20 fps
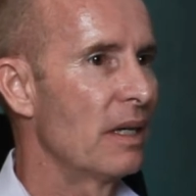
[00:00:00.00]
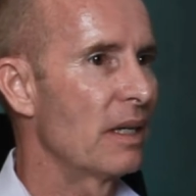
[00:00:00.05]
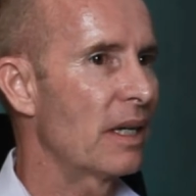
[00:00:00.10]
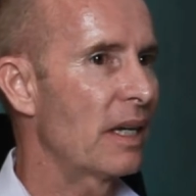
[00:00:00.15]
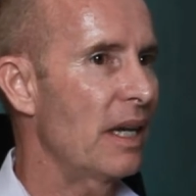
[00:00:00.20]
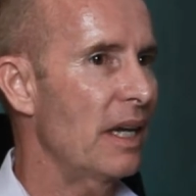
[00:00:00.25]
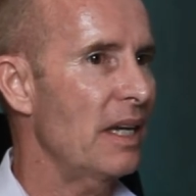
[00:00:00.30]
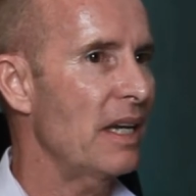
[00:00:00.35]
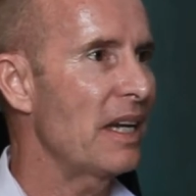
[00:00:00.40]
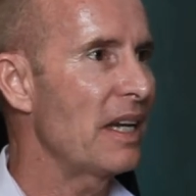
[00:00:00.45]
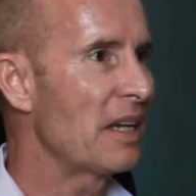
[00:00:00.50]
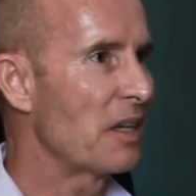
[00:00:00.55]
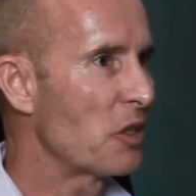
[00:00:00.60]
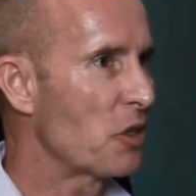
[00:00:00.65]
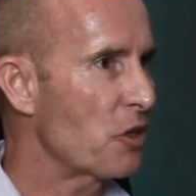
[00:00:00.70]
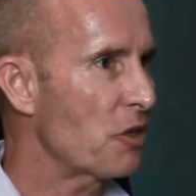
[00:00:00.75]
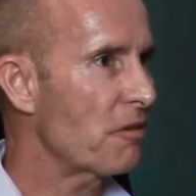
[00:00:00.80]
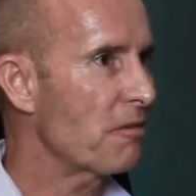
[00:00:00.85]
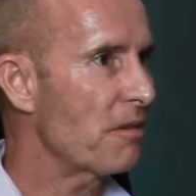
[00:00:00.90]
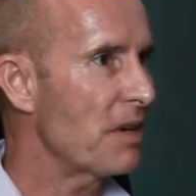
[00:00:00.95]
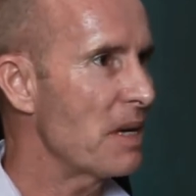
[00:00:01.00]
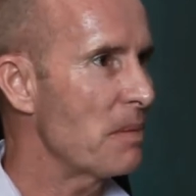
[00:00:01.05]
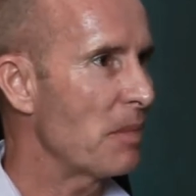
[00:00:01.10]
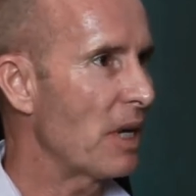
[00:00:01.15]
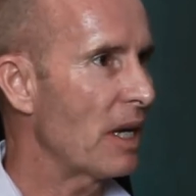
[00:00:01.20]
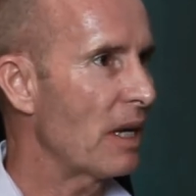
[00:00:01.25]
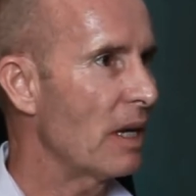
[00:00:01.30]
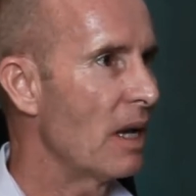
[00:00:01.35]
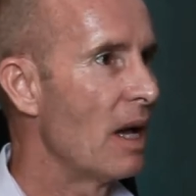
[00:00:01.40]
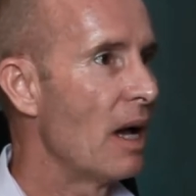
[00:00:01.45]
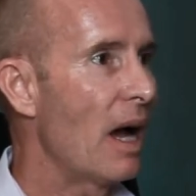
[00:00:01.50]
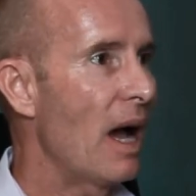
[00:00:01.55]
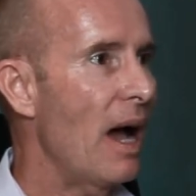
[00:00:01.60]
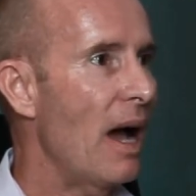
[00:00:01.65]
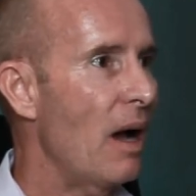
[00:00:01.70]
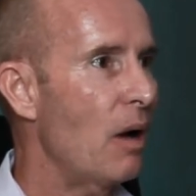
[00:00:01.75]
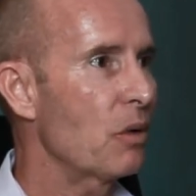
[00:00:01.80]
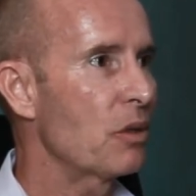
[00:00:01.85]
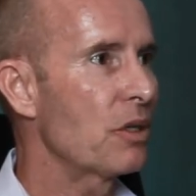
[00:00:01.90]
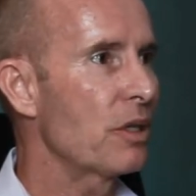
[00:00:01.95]
kicking and screaming,
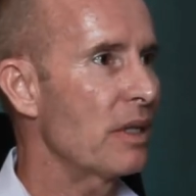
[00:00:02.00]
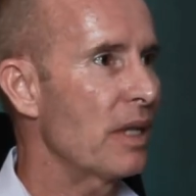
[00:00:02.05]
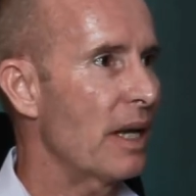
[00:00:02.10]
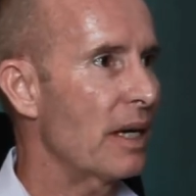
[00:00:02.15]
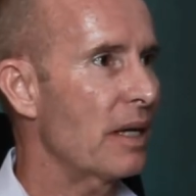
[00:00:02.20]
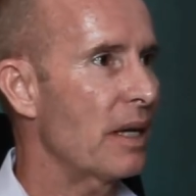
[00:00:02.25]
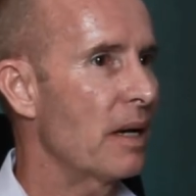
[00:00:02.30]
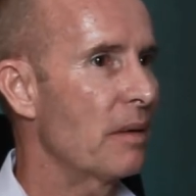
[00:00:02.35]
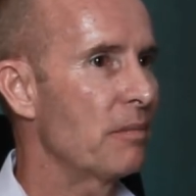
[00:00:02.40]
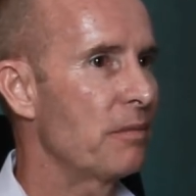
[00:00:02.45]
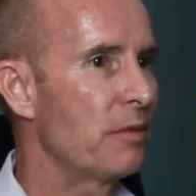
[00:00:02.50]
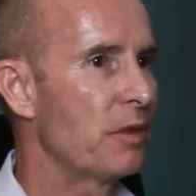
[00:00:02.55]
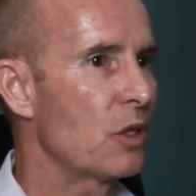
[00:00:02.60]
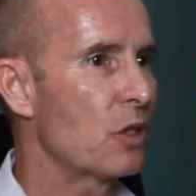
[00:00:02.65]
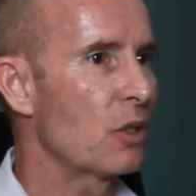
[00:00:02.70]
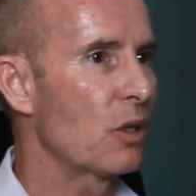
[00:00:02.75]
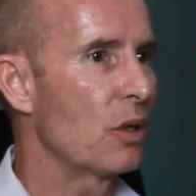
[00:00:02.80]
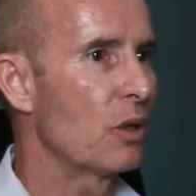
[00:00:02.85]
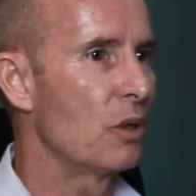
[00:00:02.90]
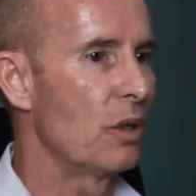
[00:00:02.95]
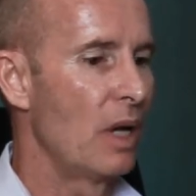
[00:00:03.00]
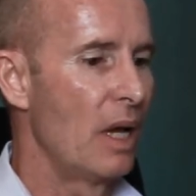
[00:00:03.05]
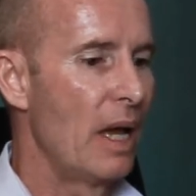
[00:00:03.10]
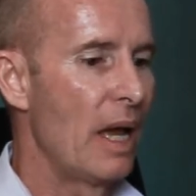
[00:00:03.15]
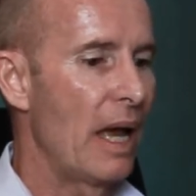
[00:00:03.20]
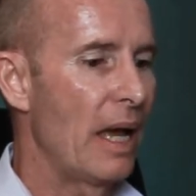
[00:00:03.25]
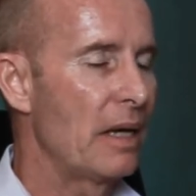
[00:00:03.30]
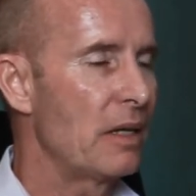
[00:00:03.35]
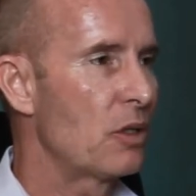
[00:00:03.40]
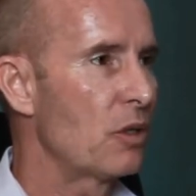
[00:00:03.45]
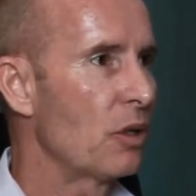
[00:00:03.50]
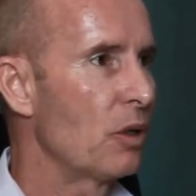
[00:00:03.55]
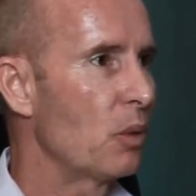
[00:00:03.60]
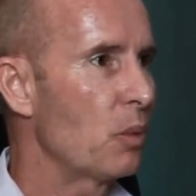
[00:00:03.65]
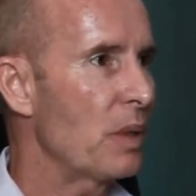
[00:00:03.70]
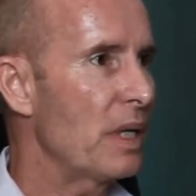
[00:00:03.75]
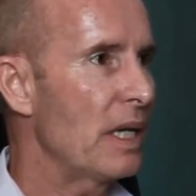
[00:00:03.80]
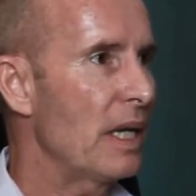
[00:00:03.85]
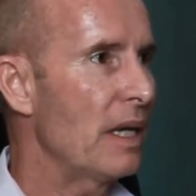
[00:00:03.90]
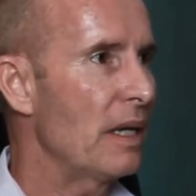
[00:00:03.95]
out of that comfort zone until
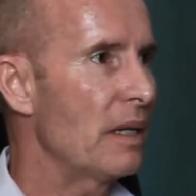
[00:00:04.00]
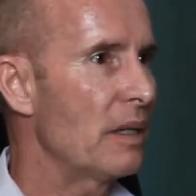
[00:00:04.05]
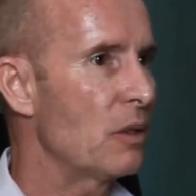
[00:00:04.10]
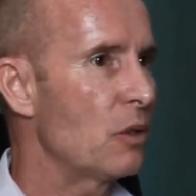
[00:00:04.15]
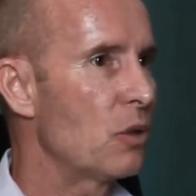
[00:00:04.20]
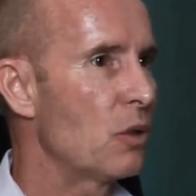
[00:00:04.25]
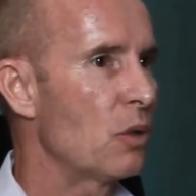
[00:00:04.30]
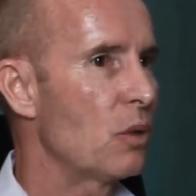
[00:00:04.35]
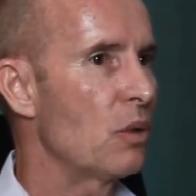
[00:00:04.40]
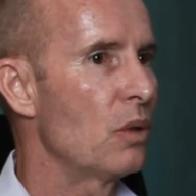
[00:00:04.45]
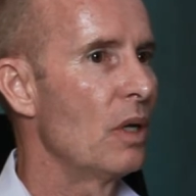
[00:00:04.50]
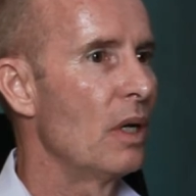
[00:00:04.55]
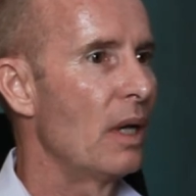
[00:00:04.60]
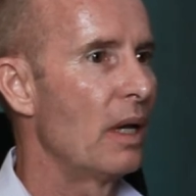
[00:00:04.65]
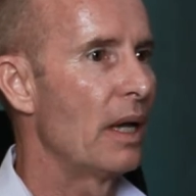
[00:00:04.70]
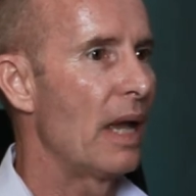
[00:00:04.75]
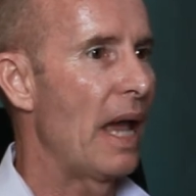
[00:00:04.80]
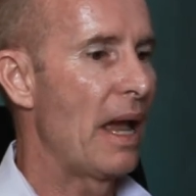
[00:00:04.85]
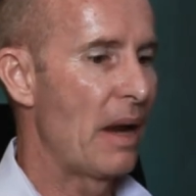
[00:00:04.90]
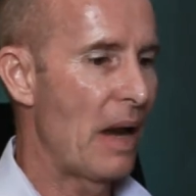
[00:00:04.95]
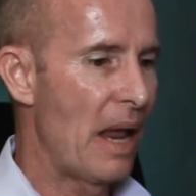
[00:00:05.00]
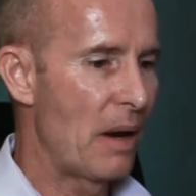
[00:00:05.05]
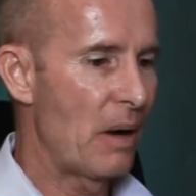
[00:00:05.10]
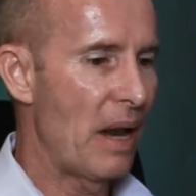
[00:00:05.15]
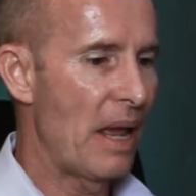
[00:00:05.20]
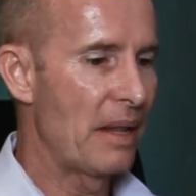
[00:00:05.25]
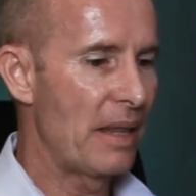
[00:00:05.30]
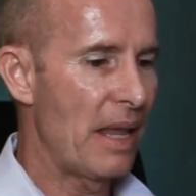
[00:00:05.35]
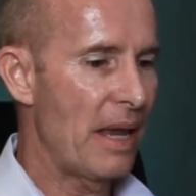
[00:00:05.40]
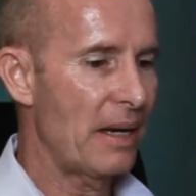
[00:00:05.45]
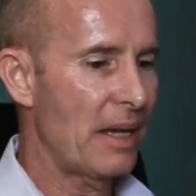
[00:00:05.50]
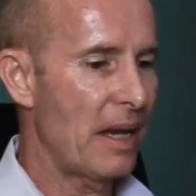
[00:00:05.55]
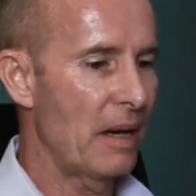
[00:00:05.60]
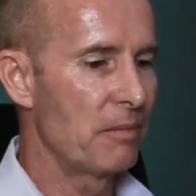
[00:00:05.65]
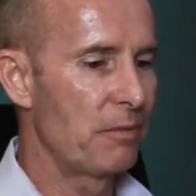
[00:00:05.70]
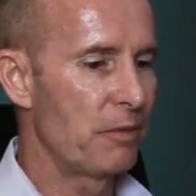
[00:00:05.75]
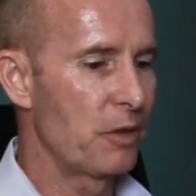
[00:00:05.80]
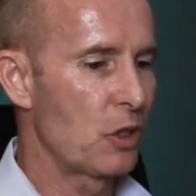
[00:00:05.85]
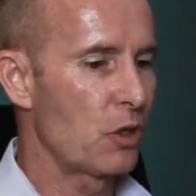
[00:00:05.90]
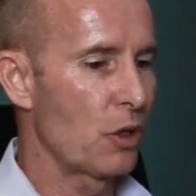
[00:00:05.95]
we get into, and that
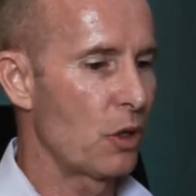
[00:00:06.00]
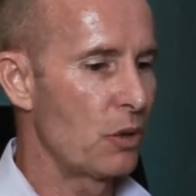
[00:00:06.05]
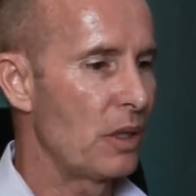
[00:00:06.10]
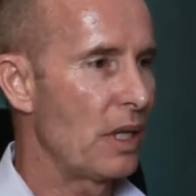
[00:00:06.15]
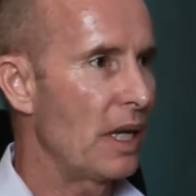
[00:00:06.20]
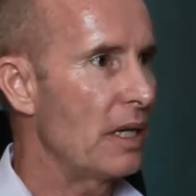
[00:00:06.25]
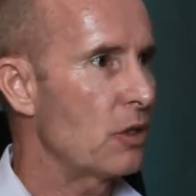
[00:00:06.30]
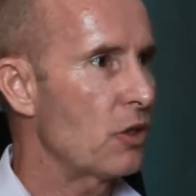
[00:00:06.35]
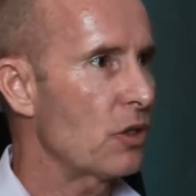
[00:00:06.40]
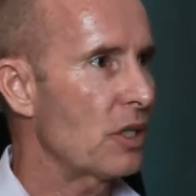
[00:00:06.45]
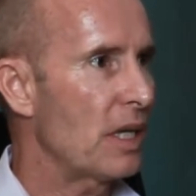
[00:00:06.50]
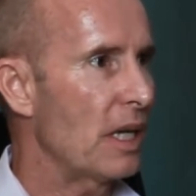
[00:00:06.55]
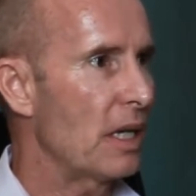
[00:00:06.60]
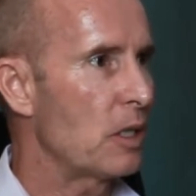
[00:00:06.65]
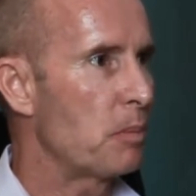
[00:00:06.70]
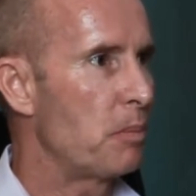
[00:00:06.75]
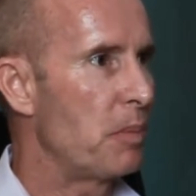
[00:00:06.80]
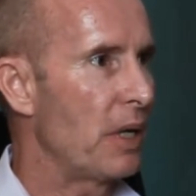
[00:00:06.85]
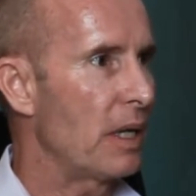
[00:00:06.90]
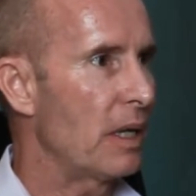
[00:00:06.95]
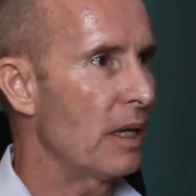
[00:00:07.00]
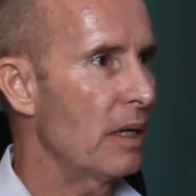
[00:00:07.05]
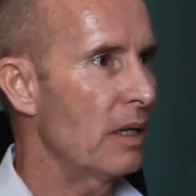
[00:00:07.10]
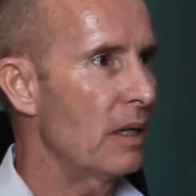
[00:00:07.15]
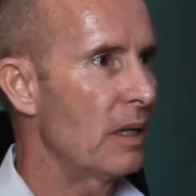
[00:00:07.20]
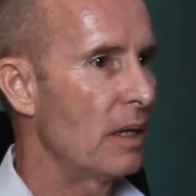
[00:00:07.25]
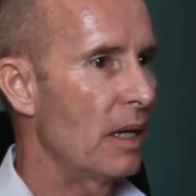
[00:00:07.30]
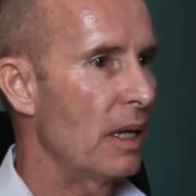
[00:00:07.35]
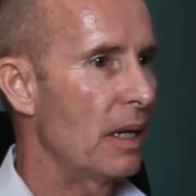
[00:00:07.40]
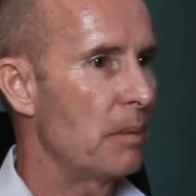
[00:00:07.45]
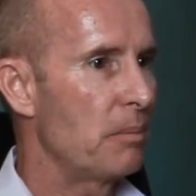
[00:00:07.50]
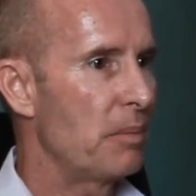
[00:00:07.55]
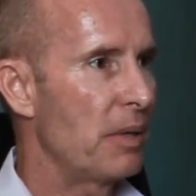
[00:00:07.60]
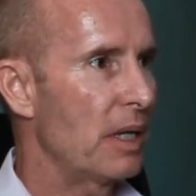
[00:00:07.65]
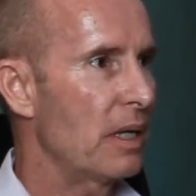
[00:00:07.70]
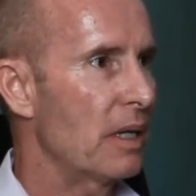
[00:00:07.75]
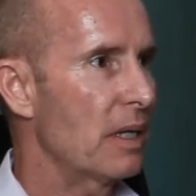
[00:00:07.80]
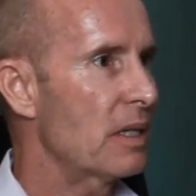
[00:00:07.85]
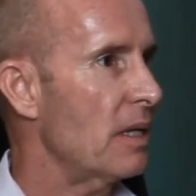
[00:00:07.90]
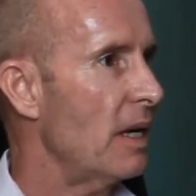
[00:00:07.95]
comfort zone then just gets bigger and
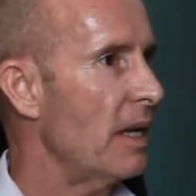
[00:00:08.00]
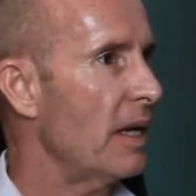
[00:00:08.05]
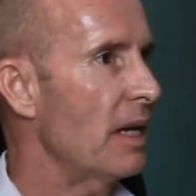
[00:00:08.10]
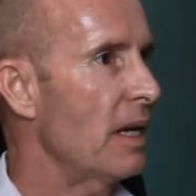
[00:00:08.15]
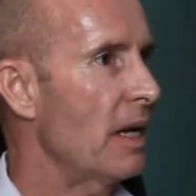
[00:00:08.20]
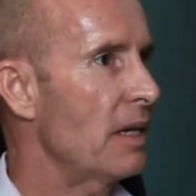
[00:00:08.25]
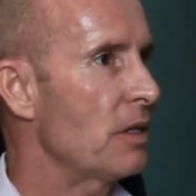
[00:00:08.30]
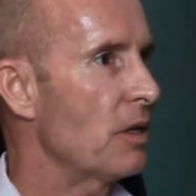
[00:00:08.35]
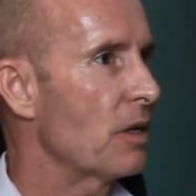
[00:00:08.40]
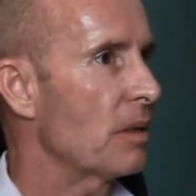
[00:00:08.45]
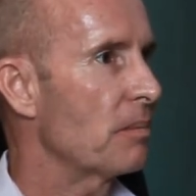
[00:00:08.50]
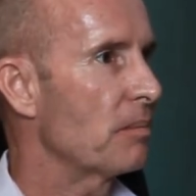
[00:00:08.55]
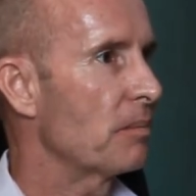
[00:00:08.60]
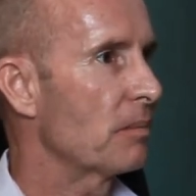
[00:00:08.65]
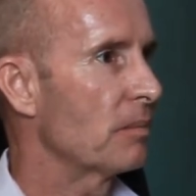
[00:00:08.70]
bigger. It's like an onion.